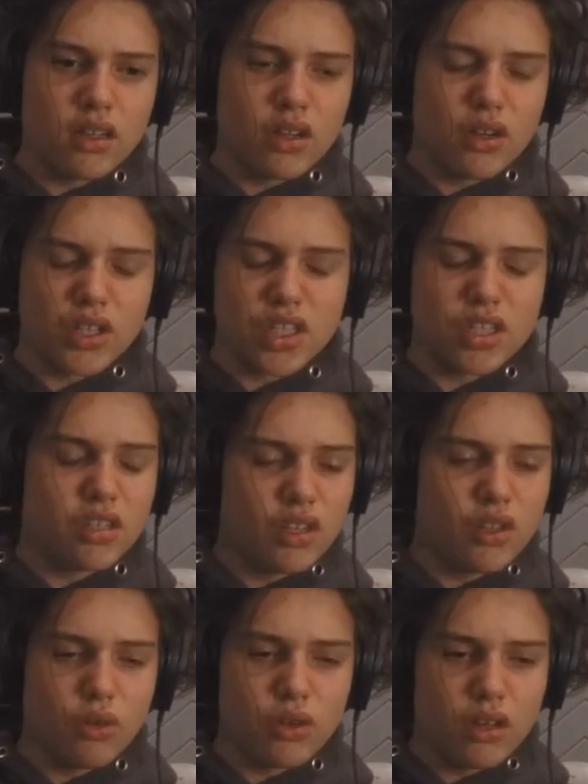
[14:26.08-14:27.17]
Christian
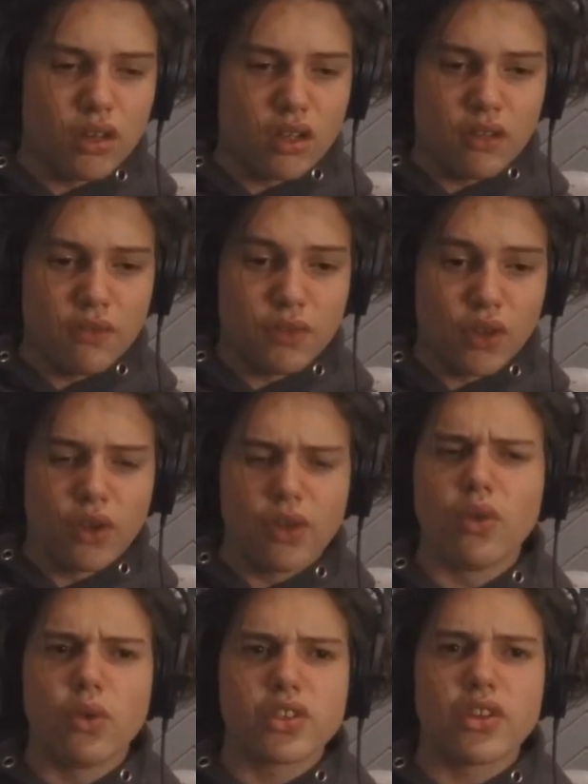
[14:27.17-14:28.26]
Dior Flow. It
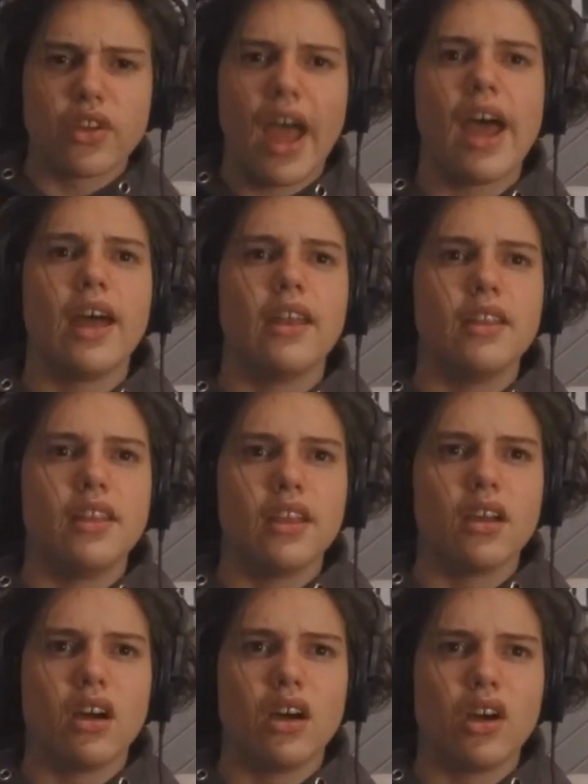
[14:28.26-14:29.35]
also had the
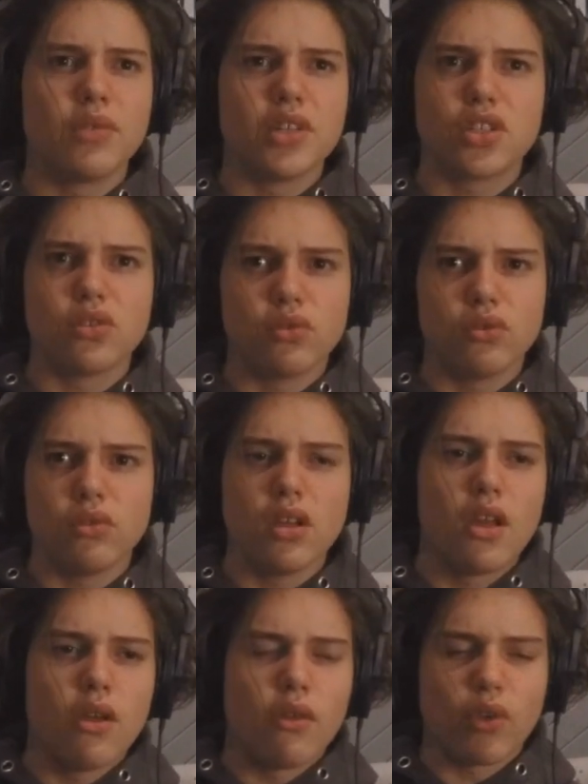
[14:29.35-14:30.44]
original
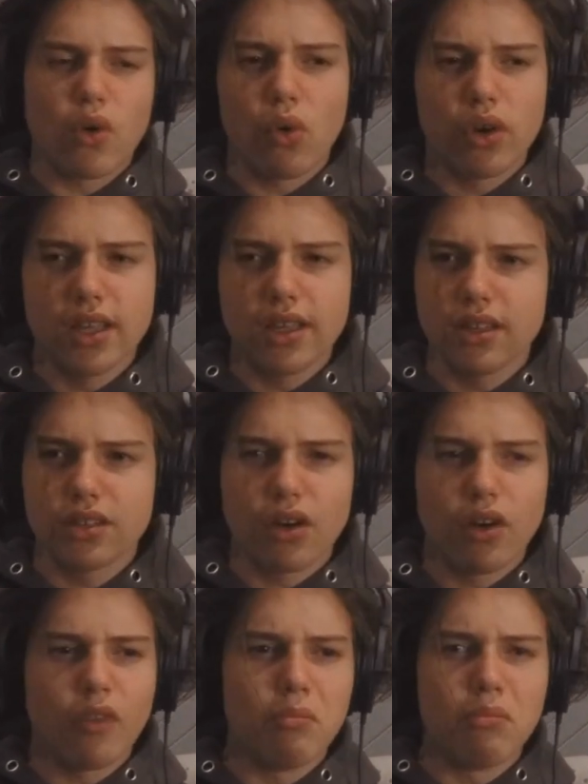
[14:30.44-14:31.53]
recordings
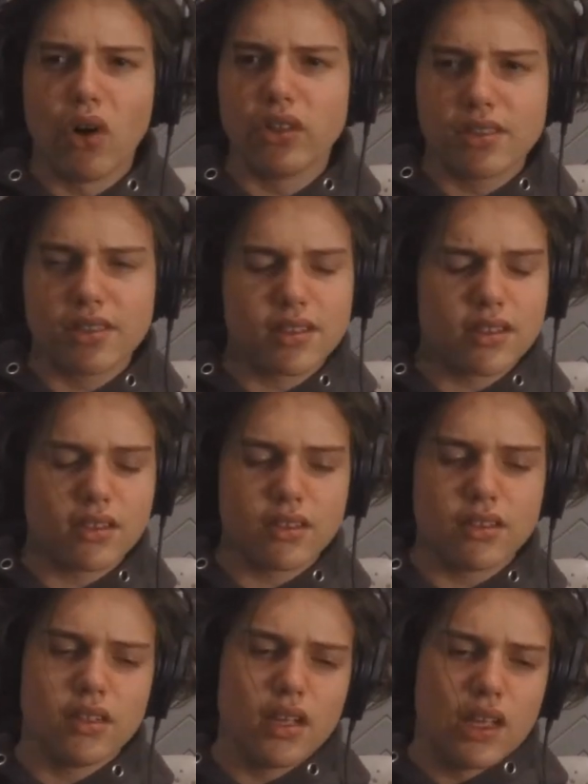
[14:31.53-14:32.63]
of
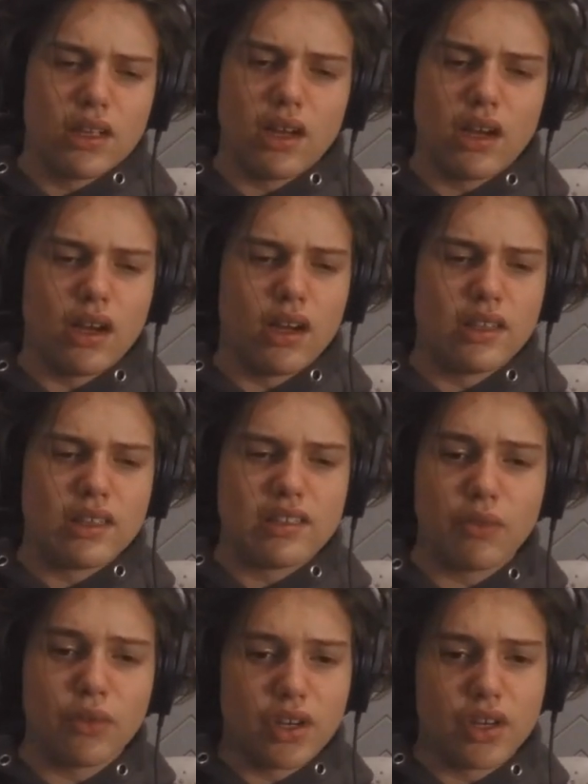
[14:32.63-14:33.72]
Monster,
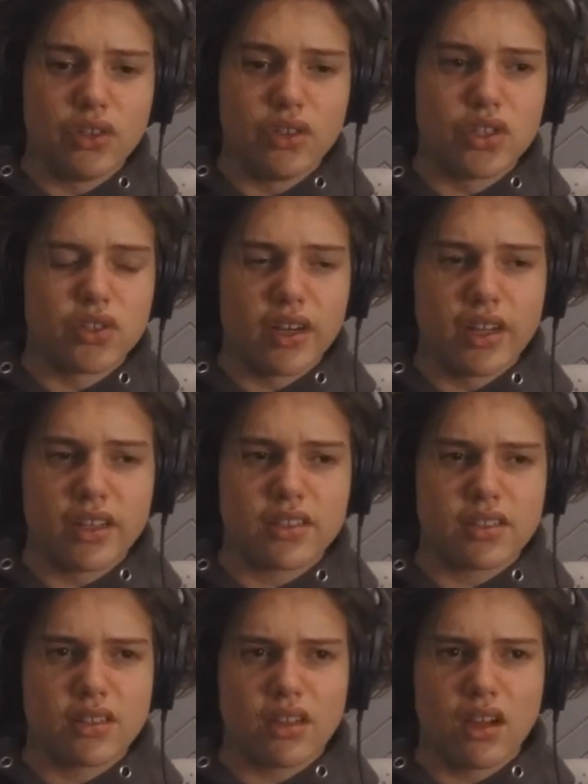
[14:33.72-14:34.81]
Devil in a New
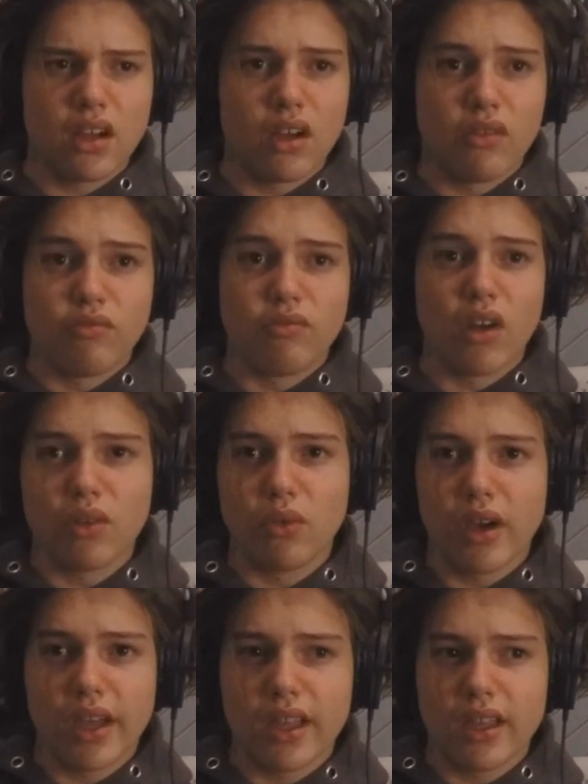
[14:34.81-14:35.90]
Dress,
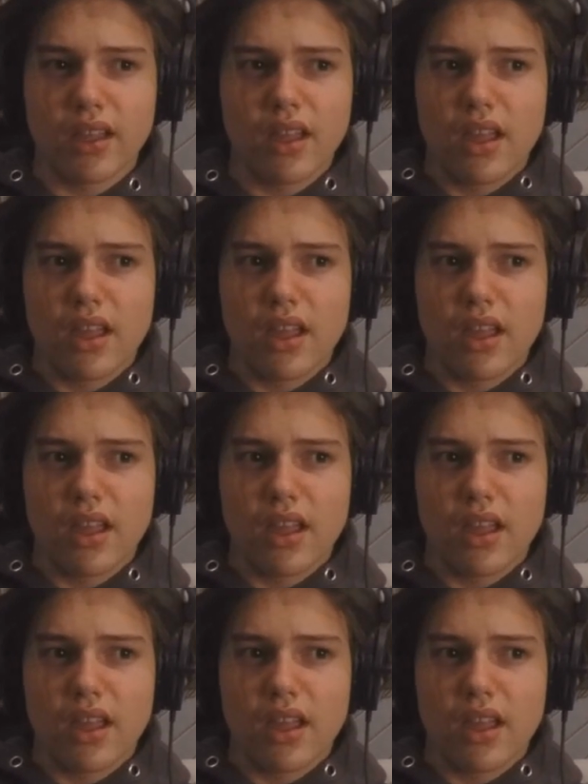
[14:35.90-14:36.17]
Runaway.